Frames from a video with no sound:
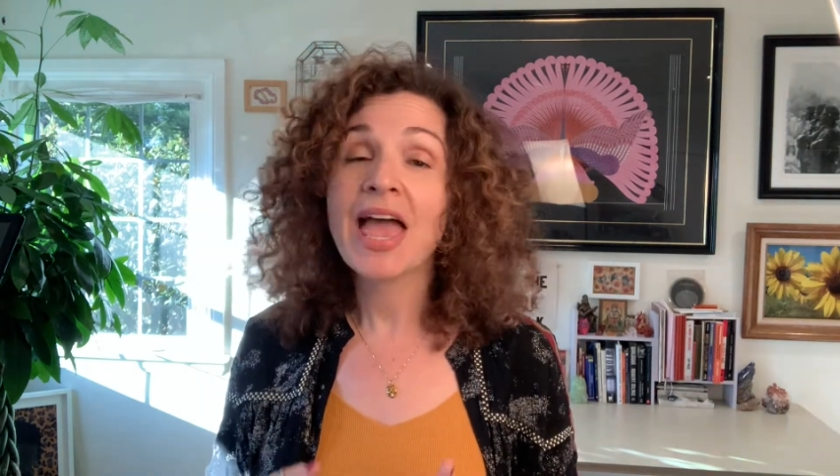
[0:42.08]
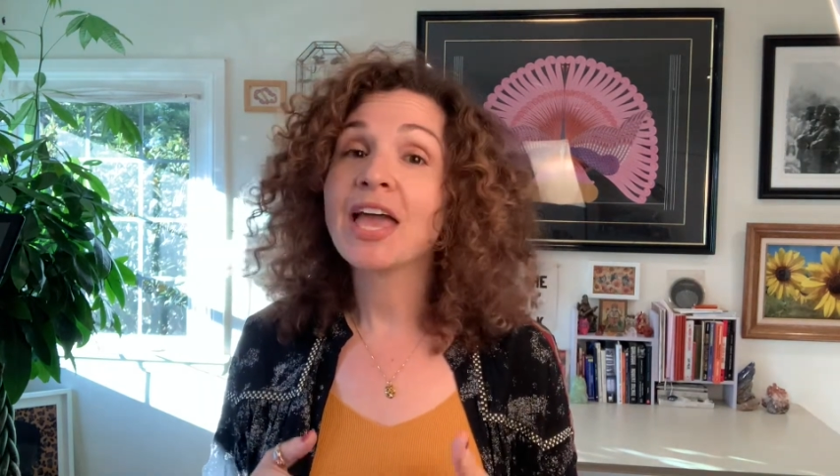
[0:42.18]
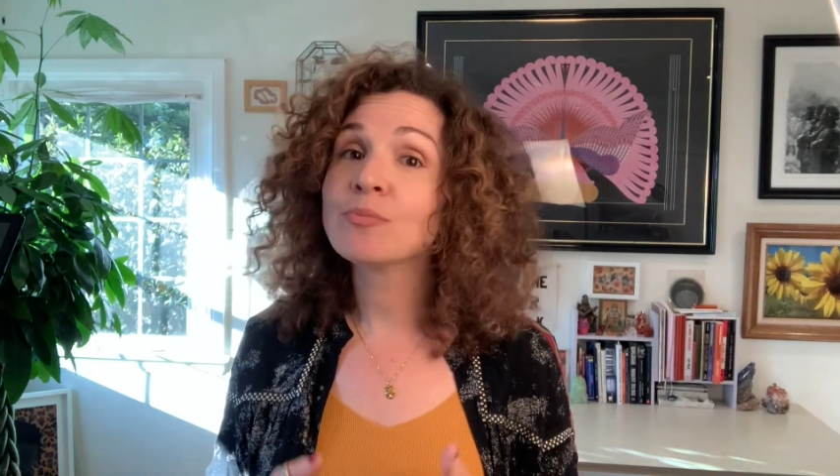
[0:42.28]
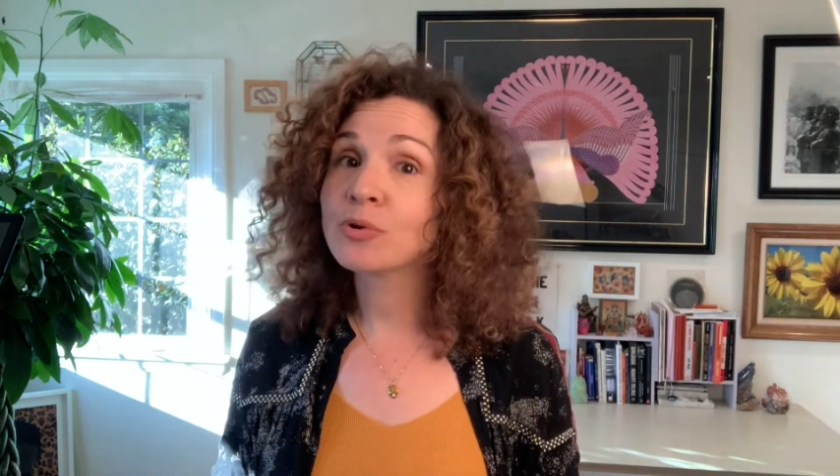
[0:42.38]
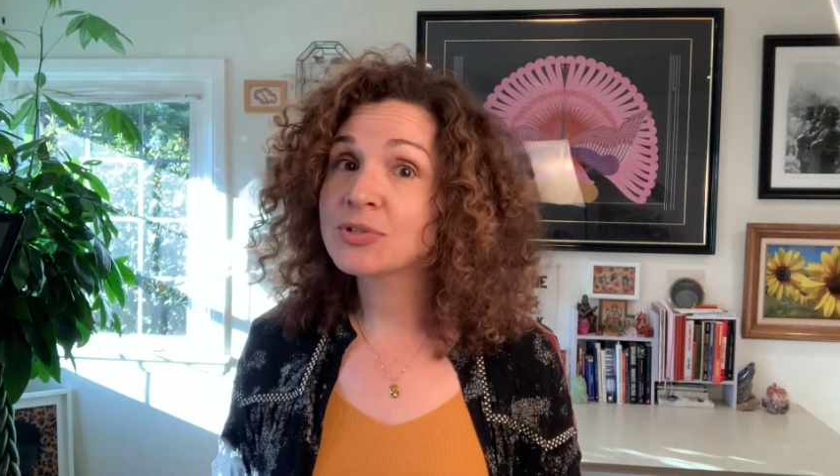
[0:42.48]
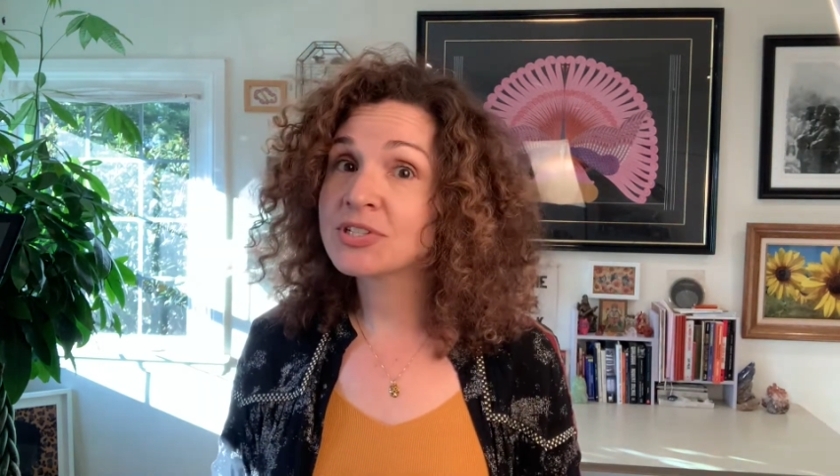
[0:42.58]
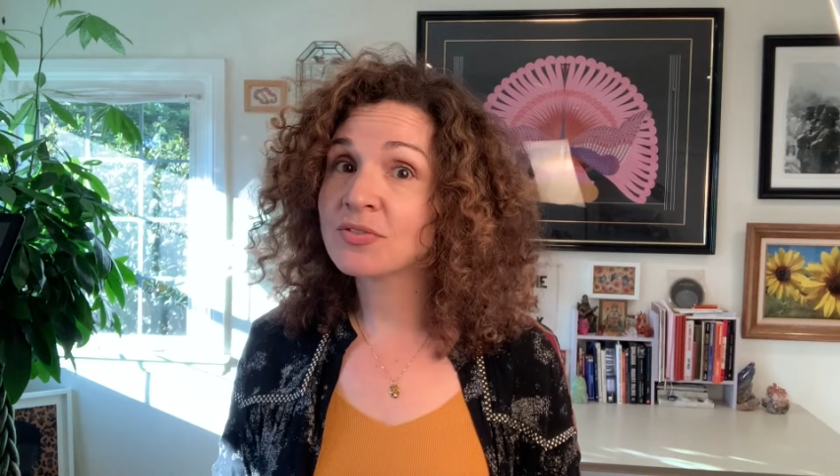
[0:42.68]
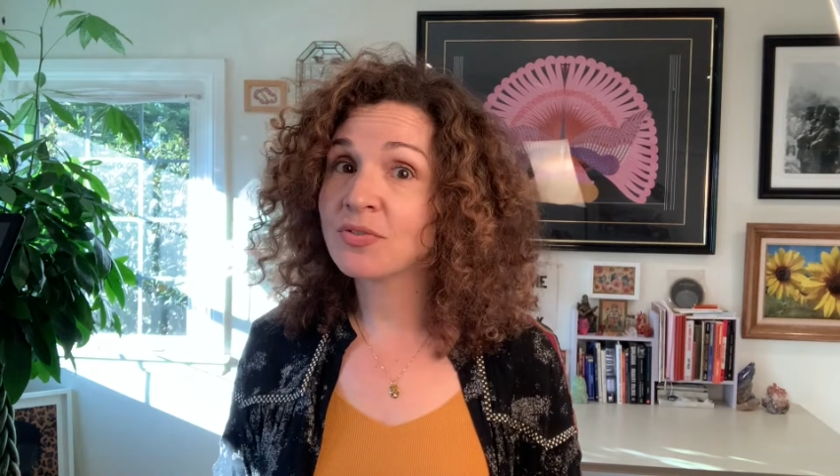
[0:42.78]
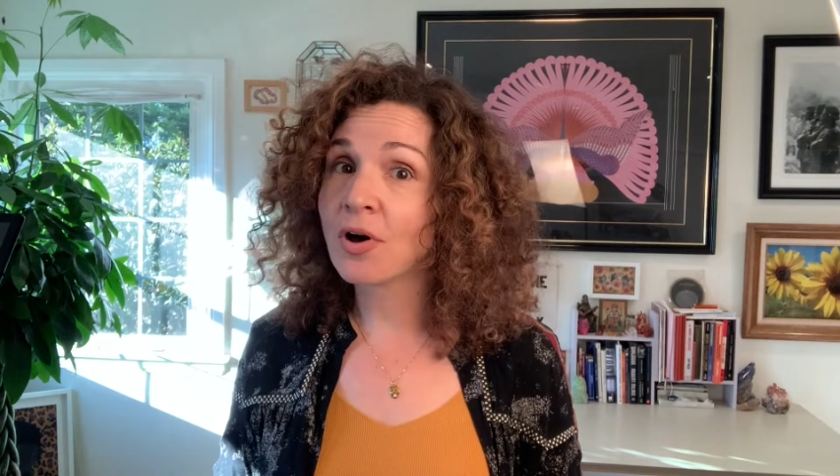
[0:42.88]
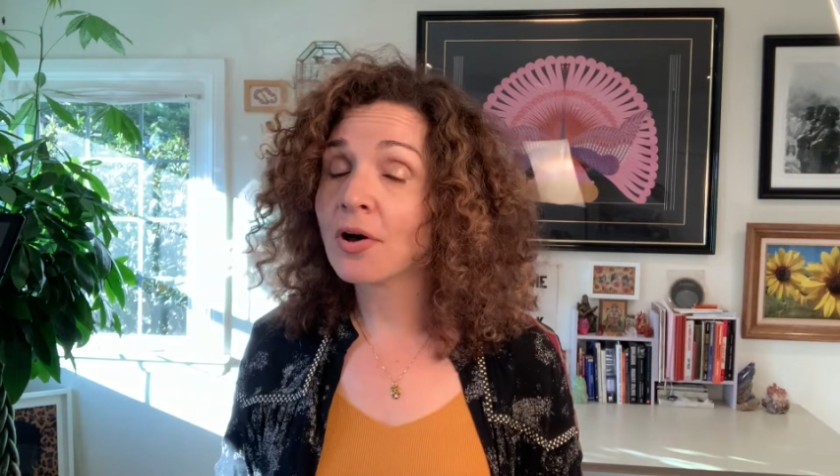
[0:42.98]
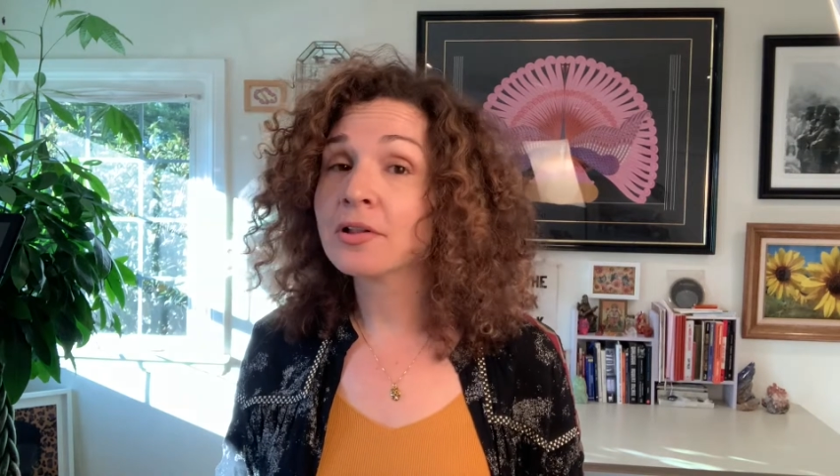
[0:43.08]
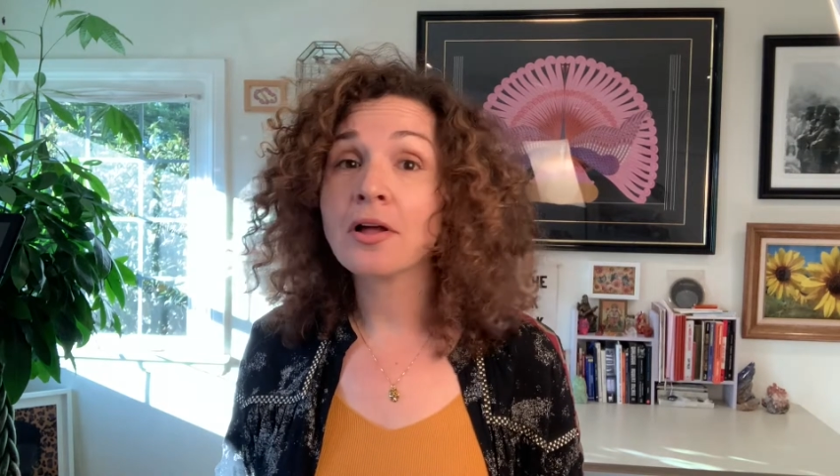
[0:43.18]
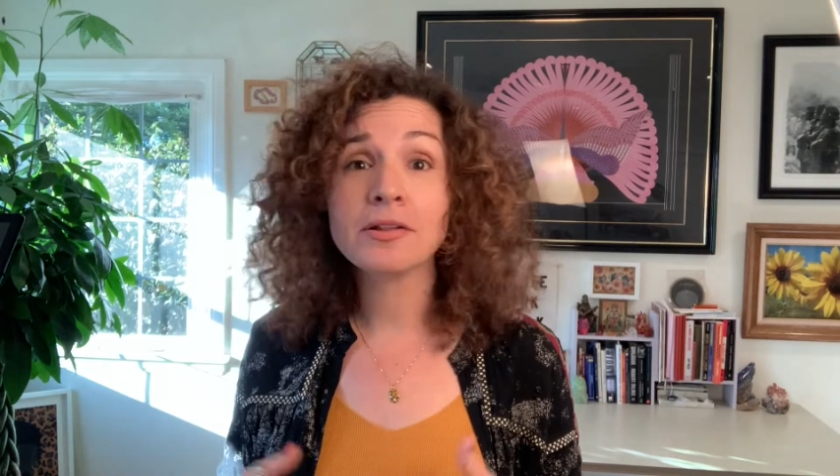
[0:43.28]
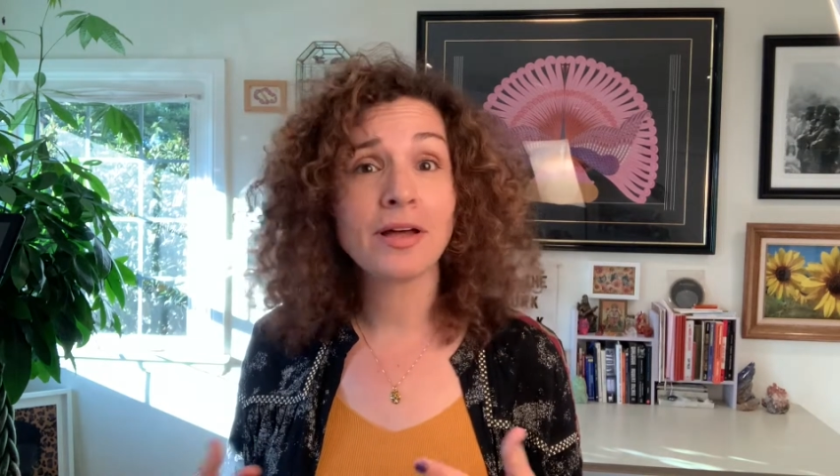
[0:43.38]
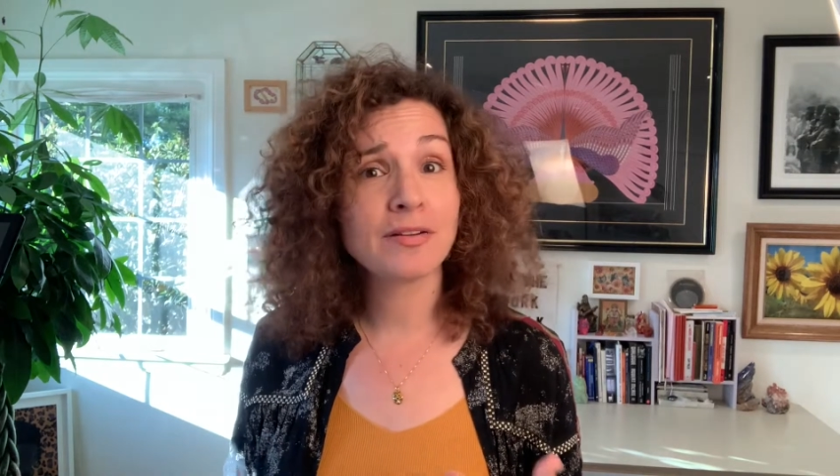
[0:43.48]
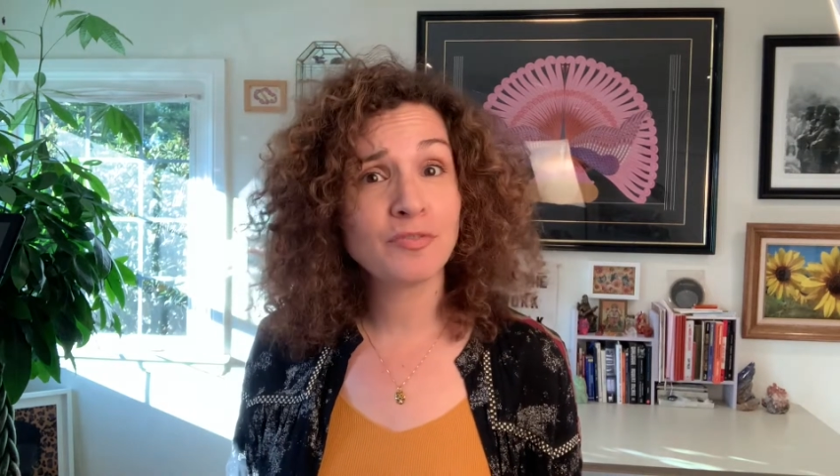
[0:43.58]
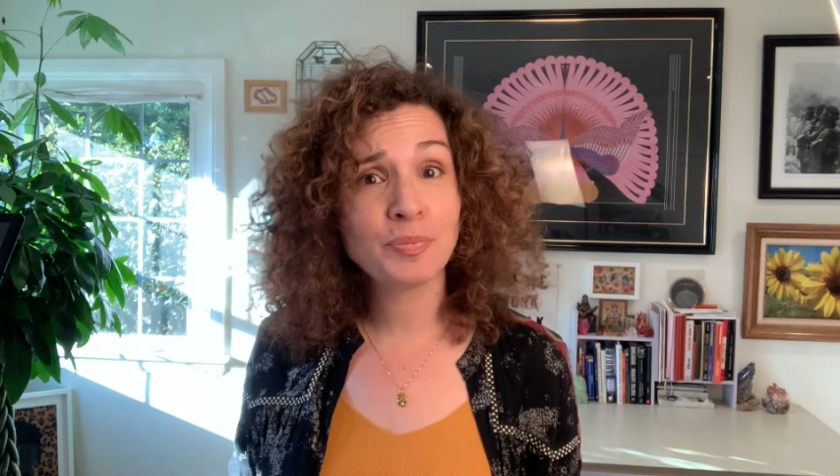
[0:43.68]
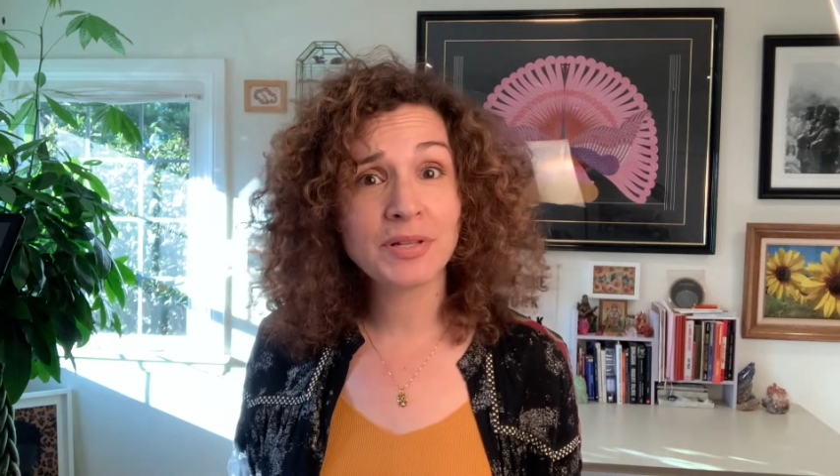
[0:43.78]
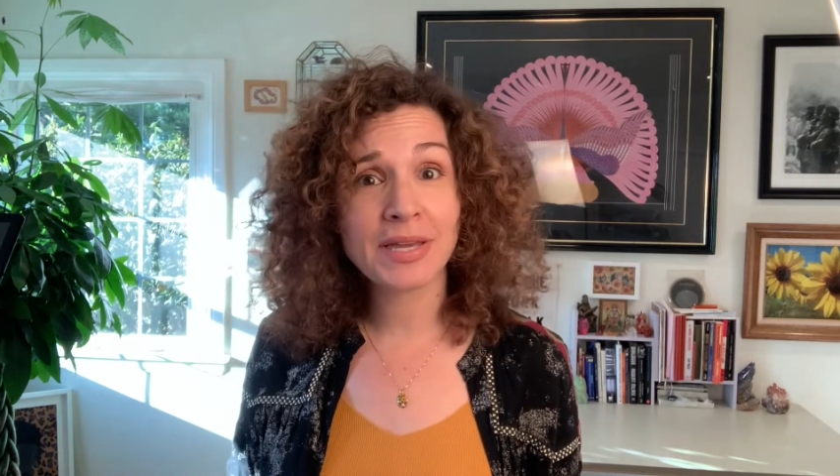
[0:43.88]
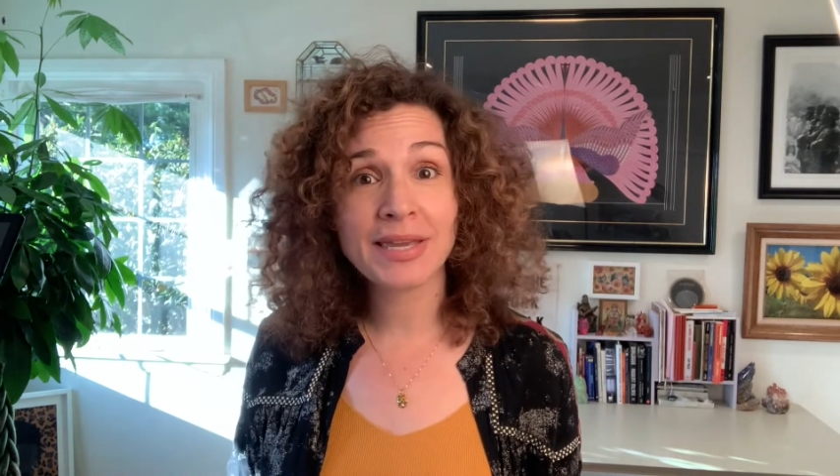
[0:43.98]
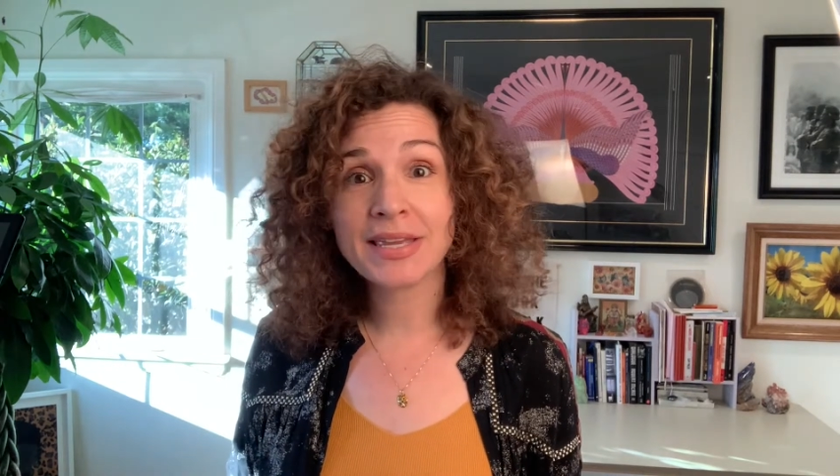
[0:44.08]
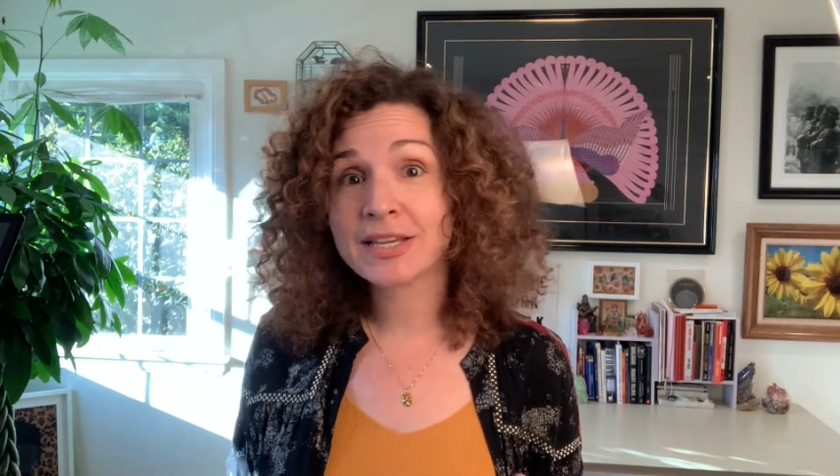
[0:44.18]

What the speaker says: And most of all, a lot of play,